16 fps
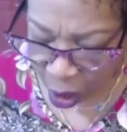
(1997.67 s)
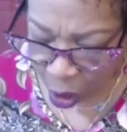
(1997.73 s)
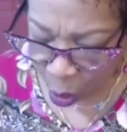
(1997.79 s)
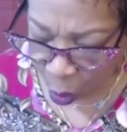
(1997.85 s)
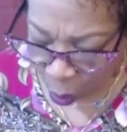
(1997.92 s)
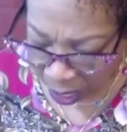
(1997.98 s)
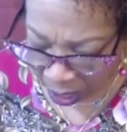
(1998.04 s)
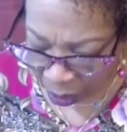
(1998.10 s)

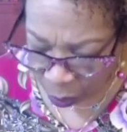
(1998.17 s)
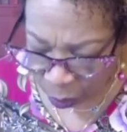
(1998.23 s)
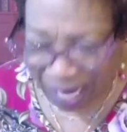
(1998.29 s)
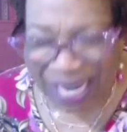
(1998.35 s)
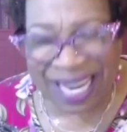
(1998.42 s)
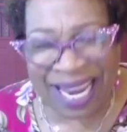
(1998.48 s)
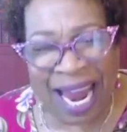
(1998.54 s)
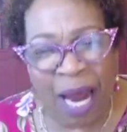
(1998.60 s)
when we
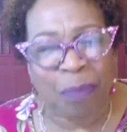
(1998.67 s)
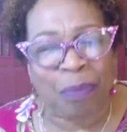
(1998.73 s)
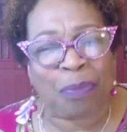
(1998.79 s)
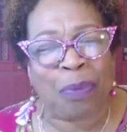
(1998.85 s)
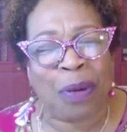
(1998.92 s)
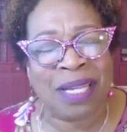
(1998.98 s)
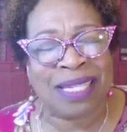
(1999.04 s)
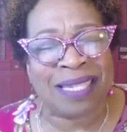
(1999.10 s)
get
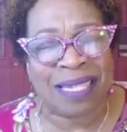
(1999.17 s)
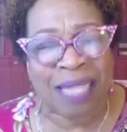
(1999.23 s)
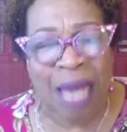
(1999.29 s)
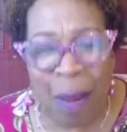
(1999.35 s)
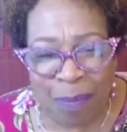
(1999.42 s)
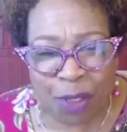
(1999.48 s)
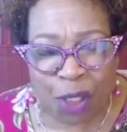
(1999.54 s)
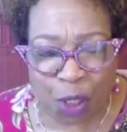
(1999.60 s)

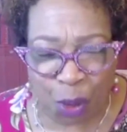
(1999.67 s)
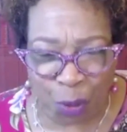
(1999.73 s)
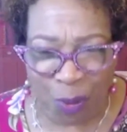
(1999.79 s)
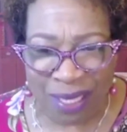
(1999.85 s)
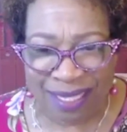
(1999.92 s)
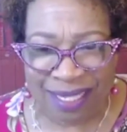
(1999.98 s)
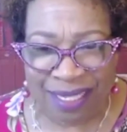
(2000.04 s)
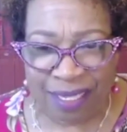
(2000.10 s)

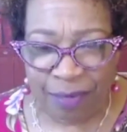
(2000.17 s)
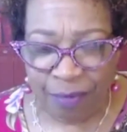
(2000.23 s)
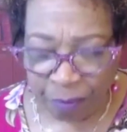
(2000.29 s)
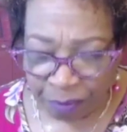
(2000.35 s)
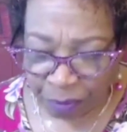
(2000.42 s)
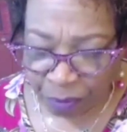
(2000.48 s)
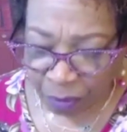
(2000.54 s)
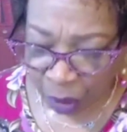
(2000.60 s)
presumptuous,
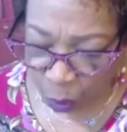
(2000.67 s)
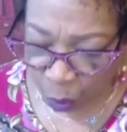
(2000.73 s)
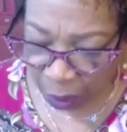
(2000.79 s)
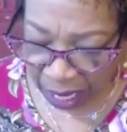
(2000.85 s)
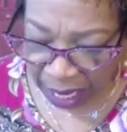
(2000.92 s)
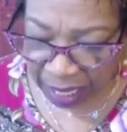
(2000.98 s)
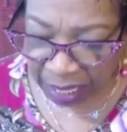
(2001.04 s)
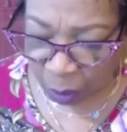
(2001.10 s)

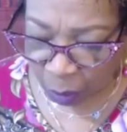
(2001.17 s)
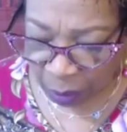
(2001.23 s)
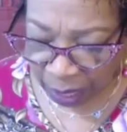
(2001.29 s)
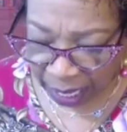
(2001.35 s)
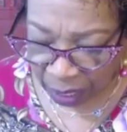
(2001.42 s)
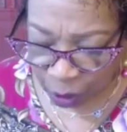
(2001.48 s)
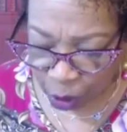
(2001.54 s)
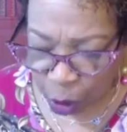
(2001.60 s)
when
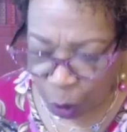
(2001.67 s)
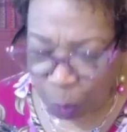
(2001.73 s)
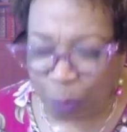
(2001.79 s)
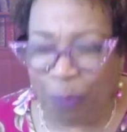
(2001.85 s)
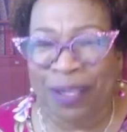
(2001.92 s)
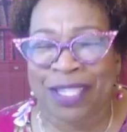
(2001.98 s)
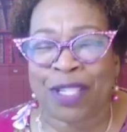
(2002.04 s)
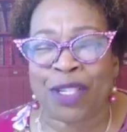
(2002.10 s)
you
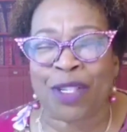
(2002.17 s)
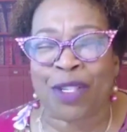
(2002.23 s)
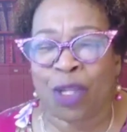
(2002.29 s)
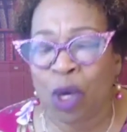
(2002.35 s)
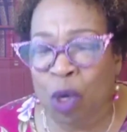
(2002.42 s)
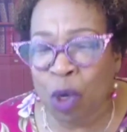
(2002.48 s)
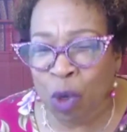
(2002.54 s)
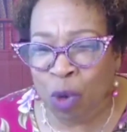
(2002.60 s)

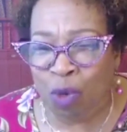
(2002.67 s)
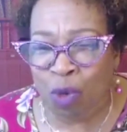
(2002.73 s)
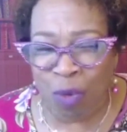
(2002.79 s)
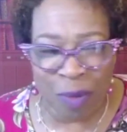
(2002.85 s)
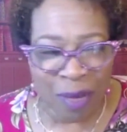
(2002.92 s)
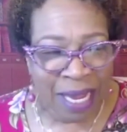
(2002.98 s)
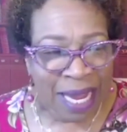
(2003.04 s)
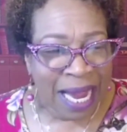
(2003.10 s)

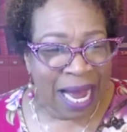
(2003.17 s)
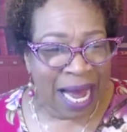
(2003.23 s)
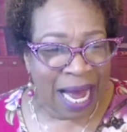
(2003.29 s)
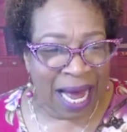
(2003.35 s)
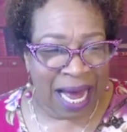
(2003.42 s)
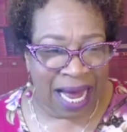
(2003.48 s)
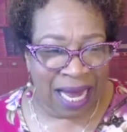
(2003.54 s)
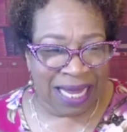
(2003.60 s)
presume
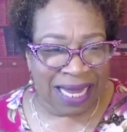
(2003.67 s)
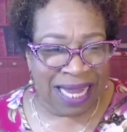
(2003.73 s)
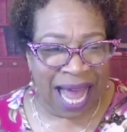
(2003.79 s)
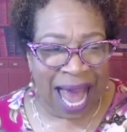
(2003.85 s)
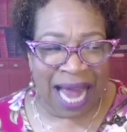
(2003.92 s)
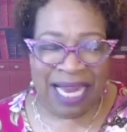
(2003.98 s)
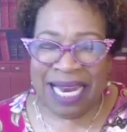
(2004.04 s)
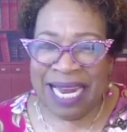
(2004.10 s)

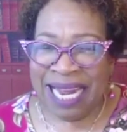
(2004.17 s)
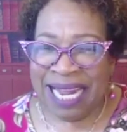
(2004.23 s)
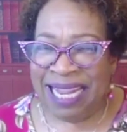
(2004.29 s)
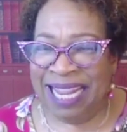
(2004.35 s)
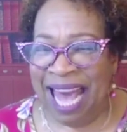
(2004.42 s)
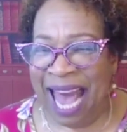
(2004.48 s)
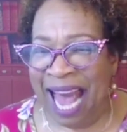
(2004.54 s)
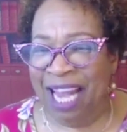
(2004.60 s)
that
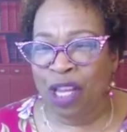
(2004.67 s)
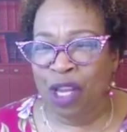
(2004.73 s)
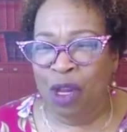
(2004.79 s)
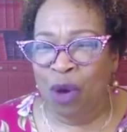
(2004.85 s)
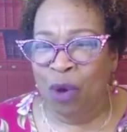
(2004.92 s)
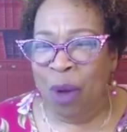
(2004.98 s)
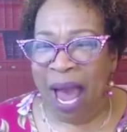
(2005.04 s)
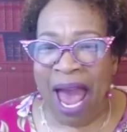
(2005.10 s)

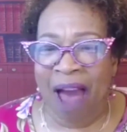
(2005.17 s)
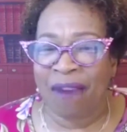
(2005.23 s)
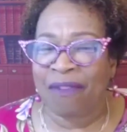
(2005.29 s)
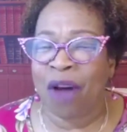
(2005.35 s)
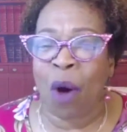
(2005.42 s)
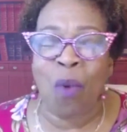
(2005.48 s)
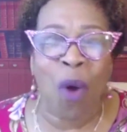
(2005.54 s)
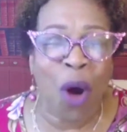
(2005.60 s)
you have
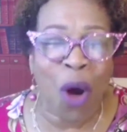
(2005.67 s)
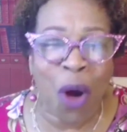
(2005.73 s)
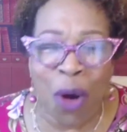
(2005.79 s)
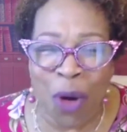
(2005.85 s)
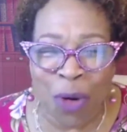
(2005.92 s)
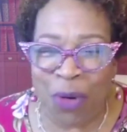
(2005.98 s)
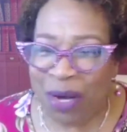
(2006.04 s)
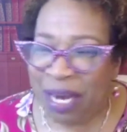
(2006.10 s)
a
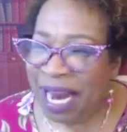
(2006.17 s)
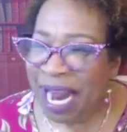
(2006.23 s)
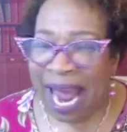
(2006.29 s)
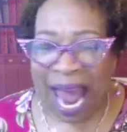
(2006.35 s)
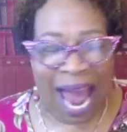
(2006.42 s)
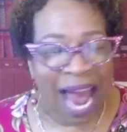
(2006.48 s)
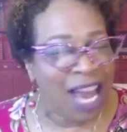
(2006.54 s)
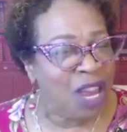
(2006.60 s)
word
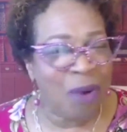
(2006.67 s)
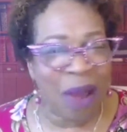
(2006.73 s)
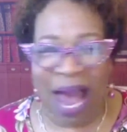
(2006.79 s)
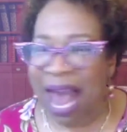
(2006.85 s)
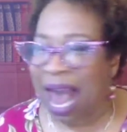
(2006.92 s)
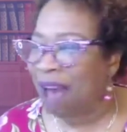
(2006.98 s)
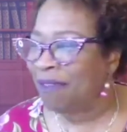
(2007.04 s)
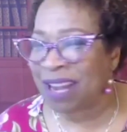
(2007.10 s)
and you
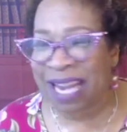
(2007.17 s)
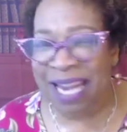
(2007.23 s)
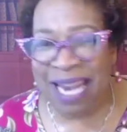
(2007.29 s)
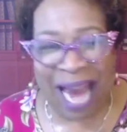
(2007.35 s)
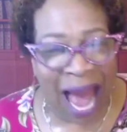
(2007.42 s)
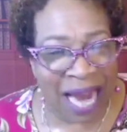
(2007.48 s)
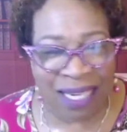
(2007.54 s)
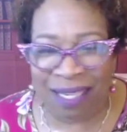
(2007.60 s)
have
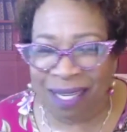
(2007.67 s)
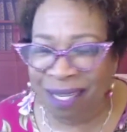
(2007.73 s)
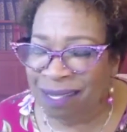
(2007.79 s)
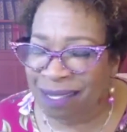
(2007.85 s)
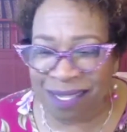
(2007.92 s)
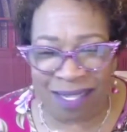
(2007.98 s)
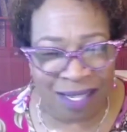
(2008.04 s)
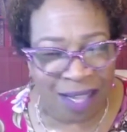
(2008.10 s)
not
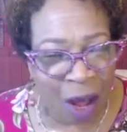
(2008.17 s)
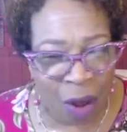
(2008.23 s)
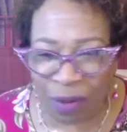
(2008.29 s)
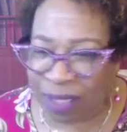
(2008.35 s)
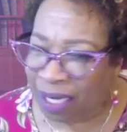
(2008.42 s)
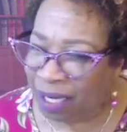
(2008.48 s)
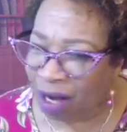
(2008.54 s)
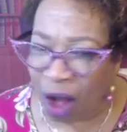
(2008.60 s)

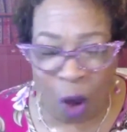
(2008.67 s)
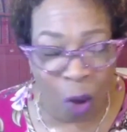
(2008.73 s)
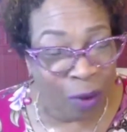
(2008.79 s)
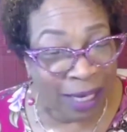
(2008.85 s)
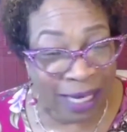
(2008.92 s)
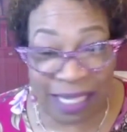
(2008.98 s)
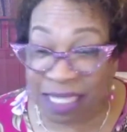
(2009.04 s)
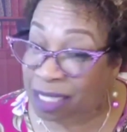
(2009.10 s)
consulted
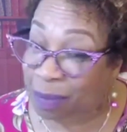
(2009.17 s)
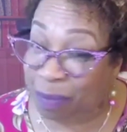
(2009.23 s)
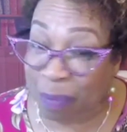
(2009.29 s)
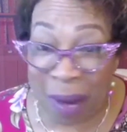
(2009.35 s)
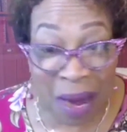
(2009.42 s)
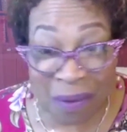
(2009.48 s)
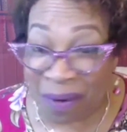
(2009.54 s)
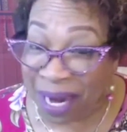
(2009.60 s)
Holy
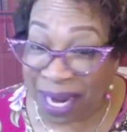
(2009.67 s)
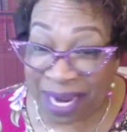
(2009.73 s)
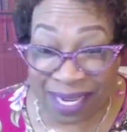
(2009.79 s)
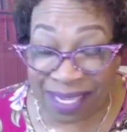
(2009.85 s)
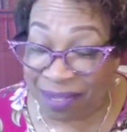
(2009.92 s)
Spirit,